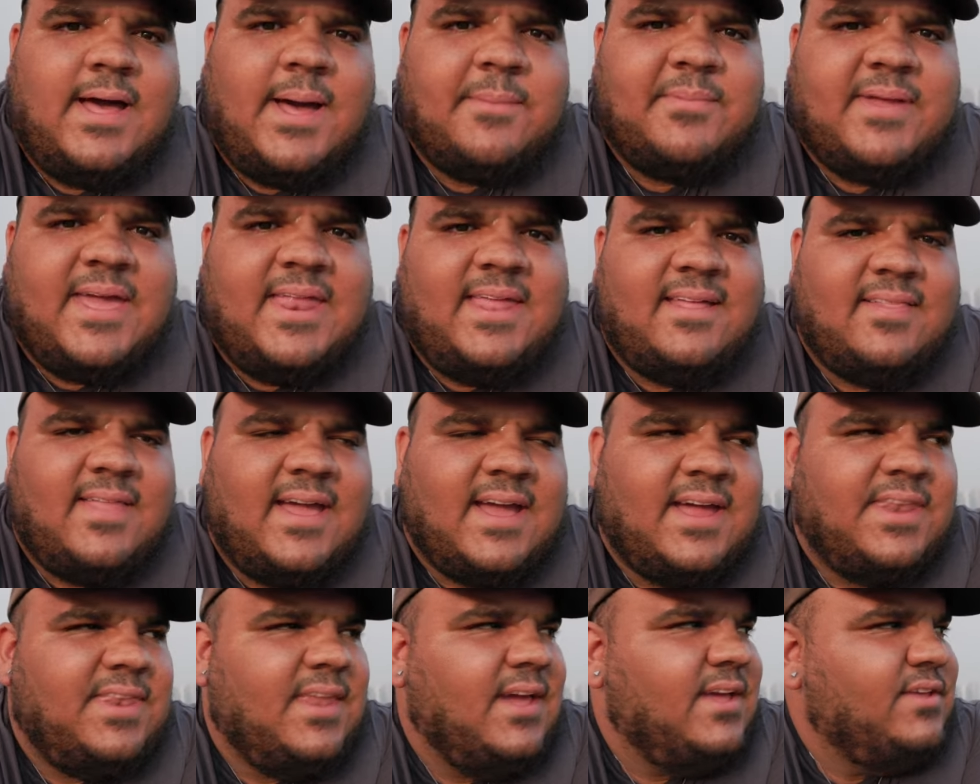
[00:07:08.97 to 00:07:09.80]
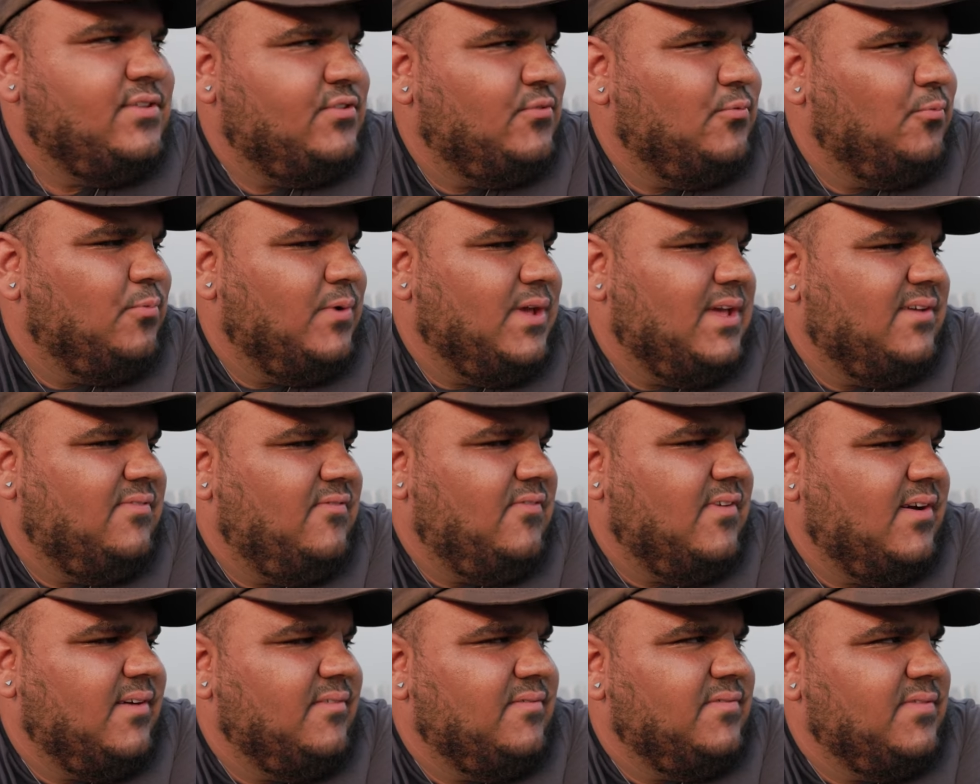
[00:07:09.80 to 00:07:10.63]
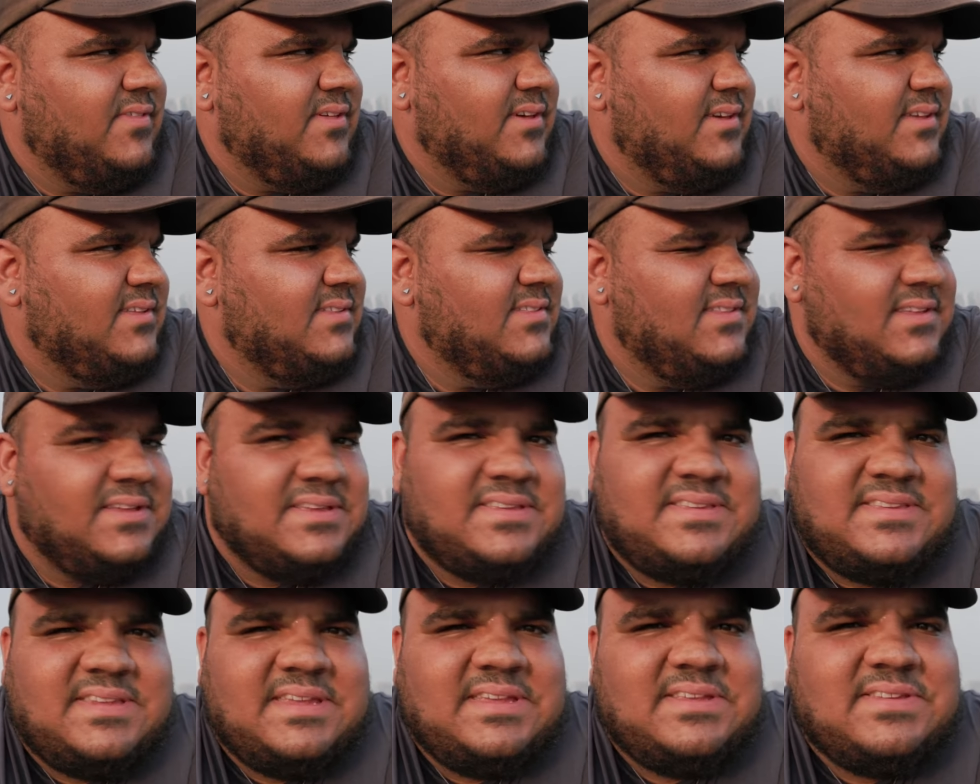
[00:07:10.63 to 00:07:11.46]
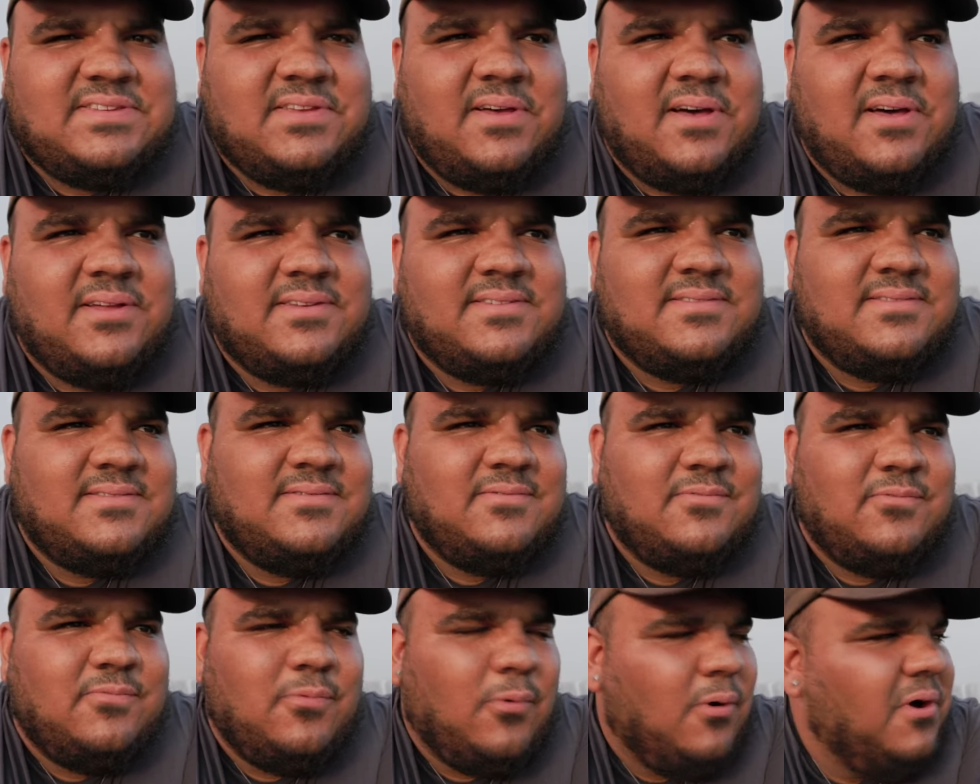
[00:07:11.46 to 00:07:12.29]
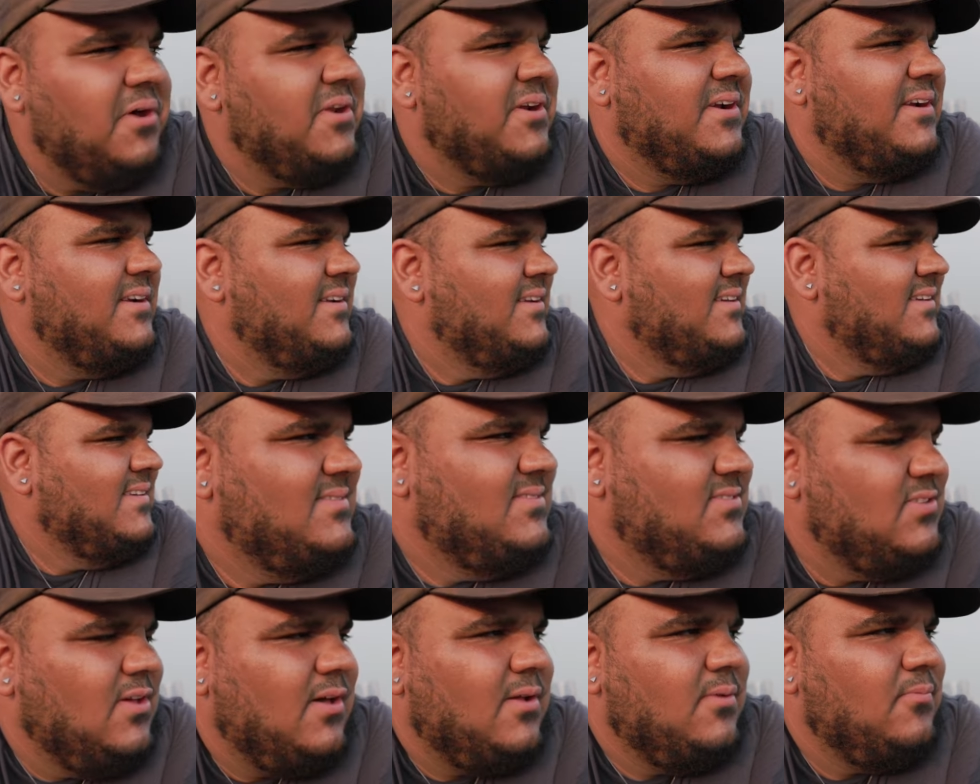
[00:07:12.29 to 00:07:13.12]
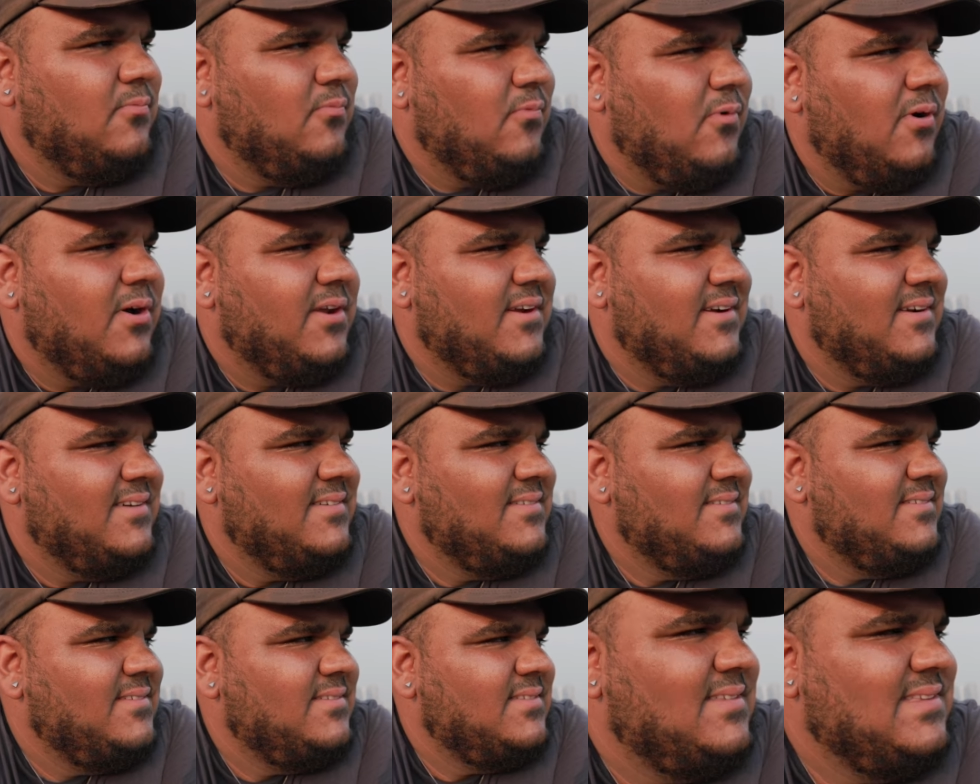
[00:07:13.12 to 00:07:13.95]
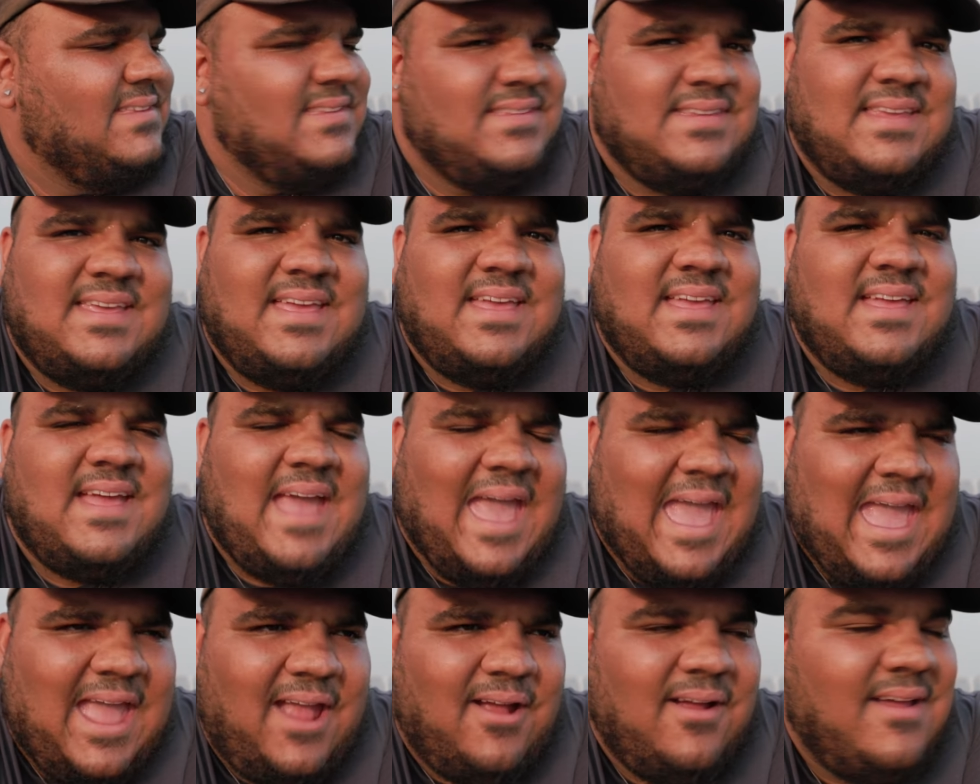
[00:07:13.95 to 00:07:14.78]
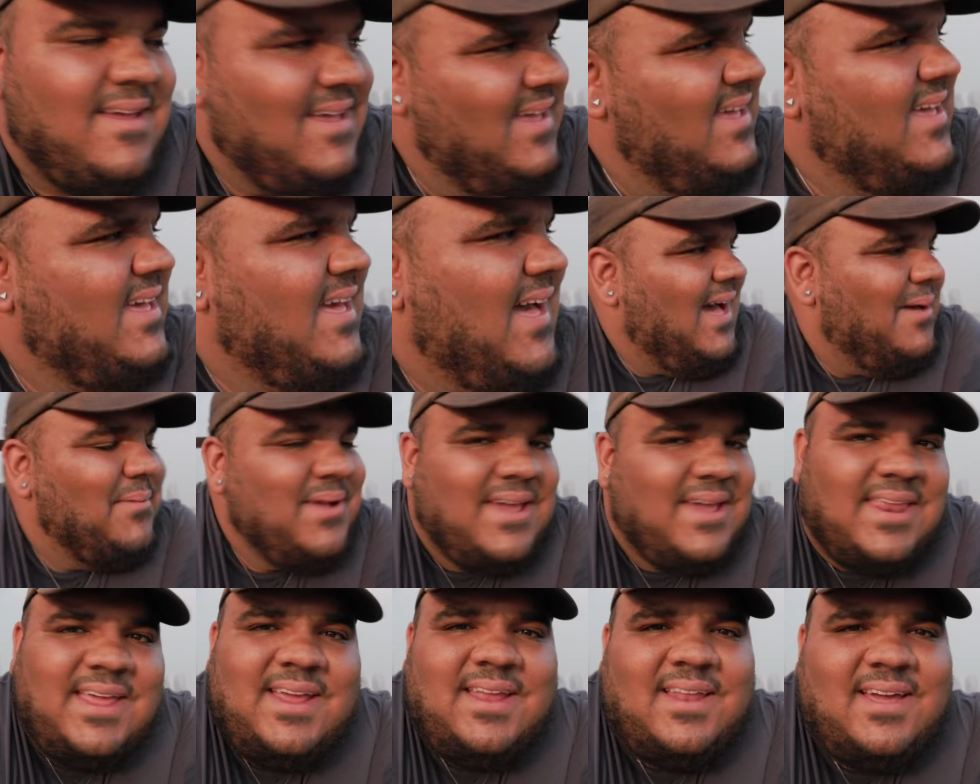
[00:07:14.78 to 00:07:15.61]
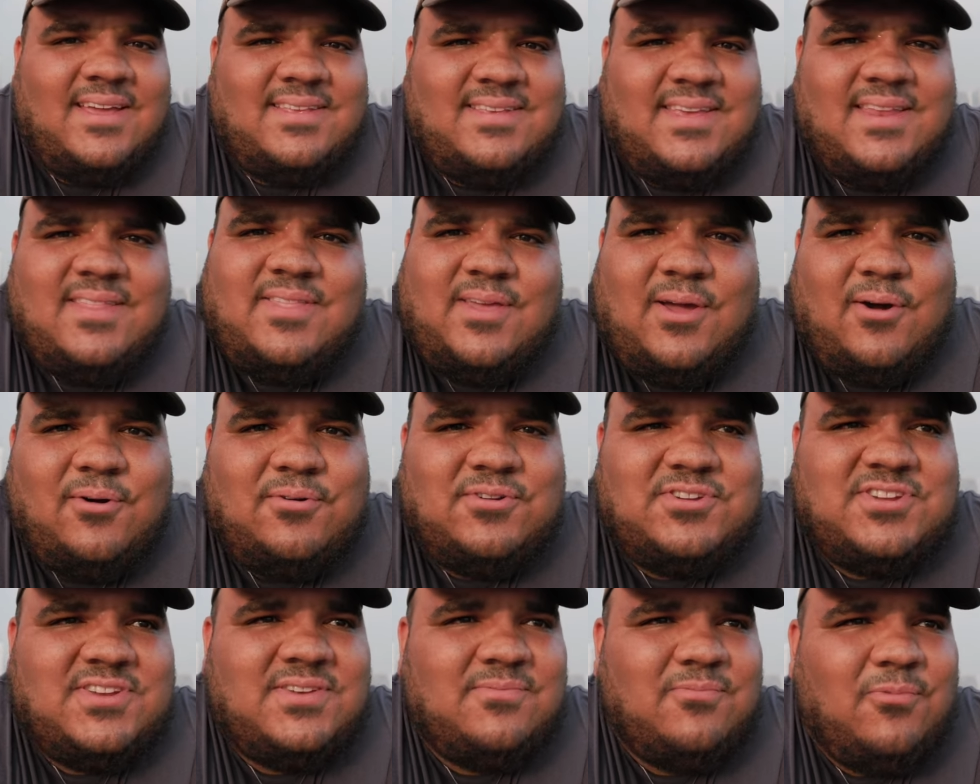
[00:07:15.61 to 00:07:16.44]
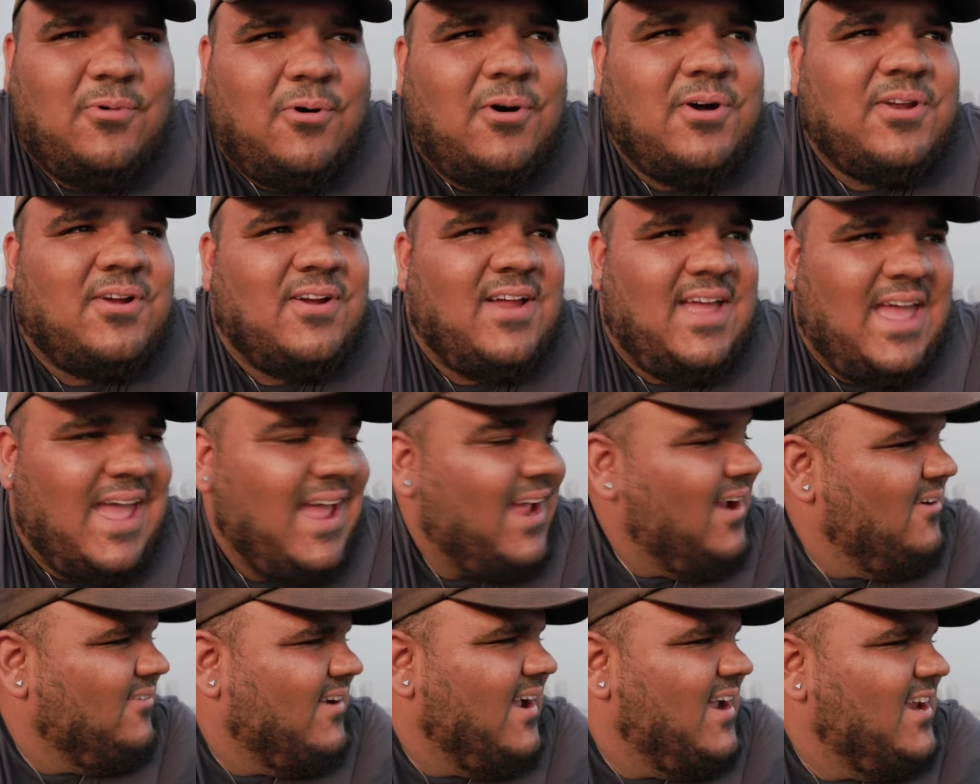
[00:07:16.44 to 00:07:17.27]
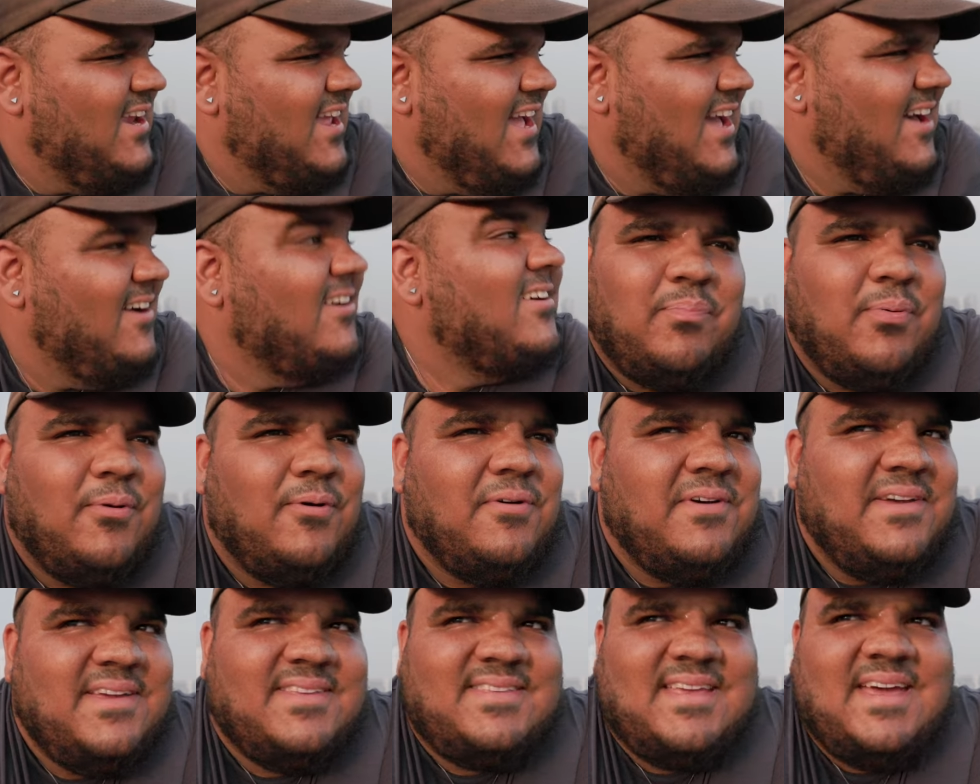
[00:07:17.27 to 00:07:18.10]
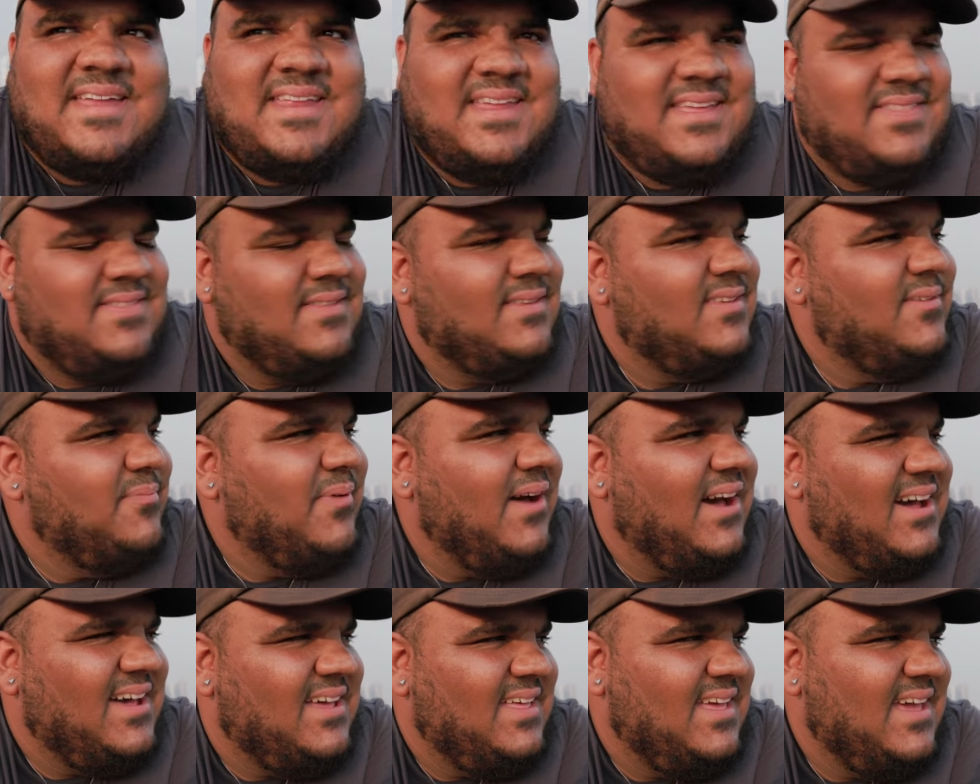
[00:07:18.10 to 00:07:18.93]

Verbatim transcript: I'm getting like a nice whiff of the, the sea salt water, salt water, sea air. I'm getting a nice hit of the ocean water air right now. Boy, is that hitting the spot.